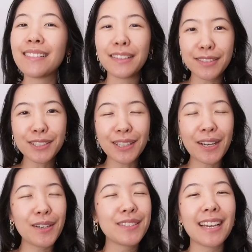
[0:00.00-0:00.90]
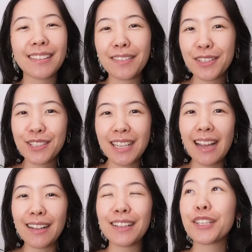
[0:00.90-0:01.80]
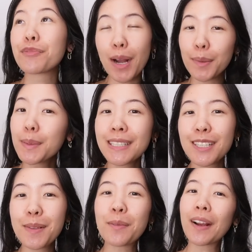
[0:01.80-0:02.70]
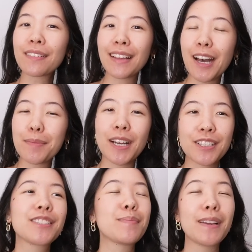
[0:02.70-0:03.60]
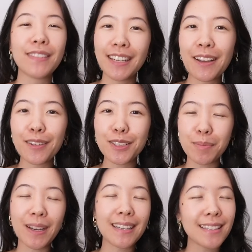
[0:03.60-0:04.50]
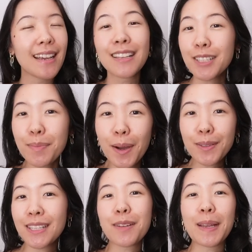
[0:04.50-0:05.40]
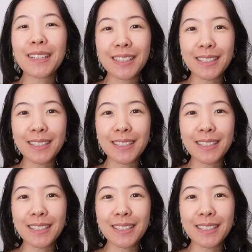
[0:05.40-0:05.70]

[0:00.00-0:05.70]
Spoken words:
love their clothes, I love their style. You've probably seen me wearing them, not just in my videos, but in some posts that I make on